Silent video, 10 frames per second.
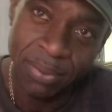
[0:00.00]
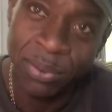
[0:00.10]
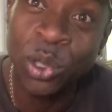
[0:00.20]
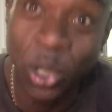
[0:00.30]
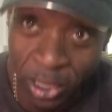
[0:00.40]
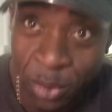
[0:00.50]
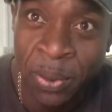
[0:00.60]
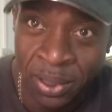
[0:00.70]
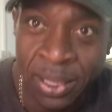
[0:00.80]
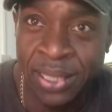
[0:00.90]
Trust me
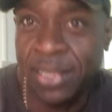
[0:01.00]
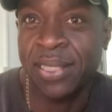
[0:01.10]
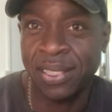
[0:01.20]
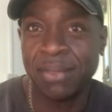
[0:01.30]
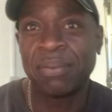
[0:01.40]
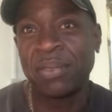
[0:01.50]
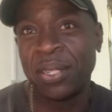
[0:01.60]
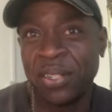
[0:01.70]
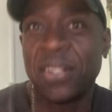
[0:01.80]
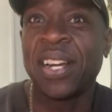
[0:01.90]
on this,
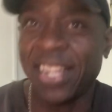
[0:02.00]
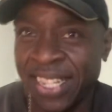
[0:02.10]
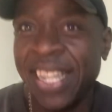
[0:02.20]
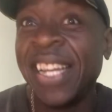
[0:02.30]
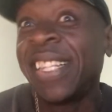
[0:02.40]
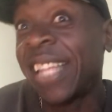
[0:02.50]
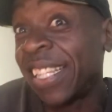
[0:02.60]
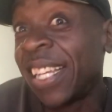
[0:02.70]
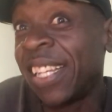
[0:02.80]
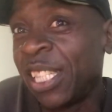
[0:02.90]
right? That's
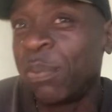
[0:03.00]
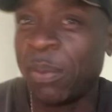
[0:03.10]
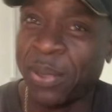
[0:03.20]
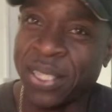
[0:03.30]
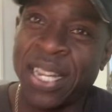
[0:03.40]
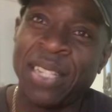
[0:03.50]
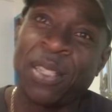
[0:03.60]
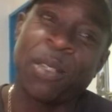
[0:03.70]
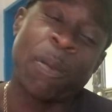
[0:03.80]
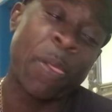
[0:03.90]
how these people are going on,
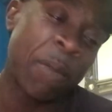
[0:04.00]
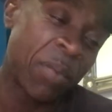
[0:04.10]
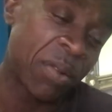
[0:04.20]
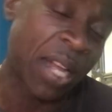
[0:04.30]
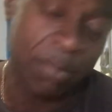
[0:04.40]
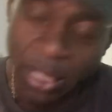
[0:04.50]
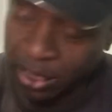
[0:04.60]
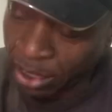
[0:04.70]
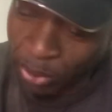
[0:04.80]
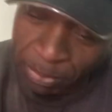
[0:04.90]
right? So
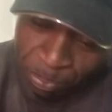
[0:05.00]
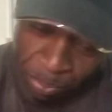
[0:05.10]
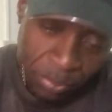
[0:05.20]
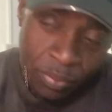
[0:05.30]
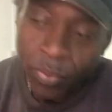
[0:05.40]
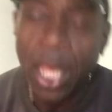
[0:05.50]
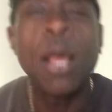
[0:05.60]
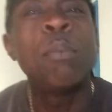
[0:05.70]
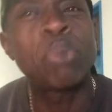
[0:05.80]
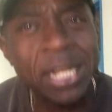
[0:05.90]
anyway,
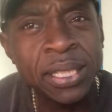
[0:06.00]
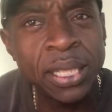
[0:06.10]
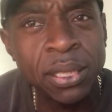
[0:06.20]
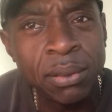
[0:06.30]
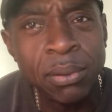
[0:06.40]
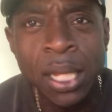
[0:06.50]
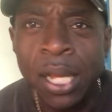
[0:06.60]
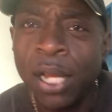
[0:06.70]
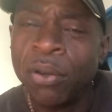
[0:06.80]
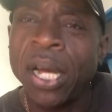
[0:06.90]
Brexit,
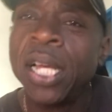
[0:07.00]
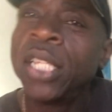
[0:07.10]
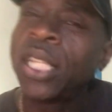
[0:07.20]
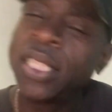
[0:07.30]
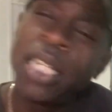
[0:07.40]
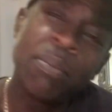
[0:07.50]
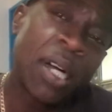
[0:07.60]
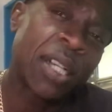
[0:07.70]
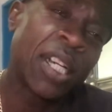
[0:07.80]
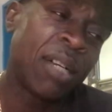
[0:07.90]
right? So I see
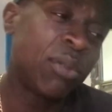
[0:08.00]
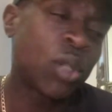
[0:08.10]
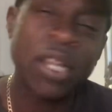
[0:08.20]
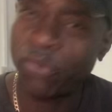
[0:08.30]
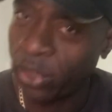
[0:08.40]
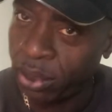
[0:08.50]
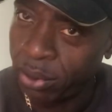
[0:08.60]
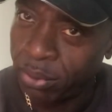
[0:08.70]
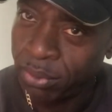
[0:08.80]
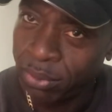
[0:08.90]
Mark Drakeford,
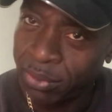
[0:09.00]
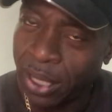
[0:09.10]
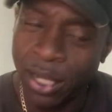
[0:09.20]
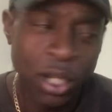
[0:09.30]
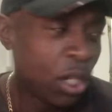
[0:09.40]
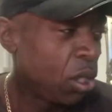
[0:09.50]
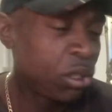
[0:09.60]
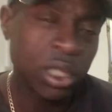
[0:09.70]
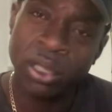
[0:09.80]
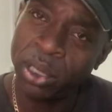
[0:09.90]
right, who
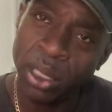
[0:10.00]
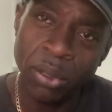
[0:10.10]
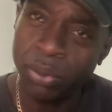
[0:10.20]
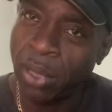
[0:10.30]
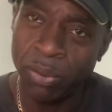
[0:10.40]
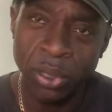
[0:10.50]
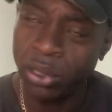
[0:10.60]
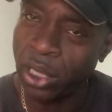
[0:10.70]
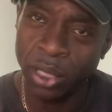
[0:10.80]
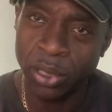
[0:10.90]
just he's
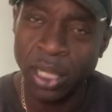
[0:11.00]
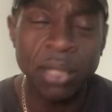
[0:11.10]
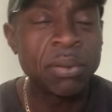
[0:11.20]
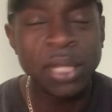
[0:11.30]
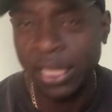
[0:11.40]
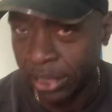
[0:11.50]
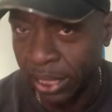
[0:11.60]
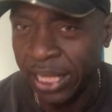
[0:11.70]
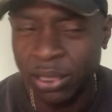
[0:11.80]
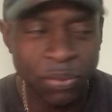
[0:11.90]
the
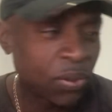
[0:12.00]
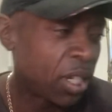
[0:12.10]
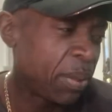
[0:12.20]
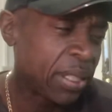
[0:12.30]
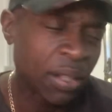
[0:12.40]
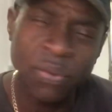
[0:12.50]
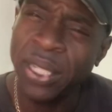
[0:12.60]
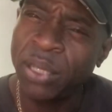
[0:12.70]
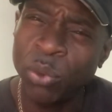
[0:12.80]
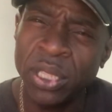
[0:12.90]
leader of I think
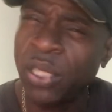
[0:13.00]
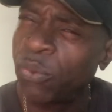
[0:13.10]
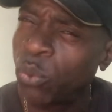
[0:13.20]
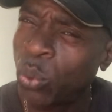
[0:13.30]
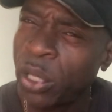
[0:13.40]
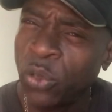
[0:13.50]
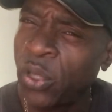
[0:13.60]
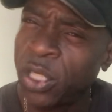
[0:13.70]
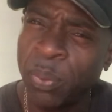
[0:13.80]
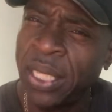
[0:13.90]
it was the Welsh
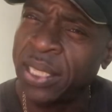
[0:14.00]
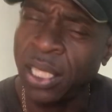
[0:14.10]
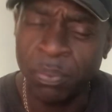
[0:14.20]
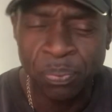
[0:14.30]
First Minister,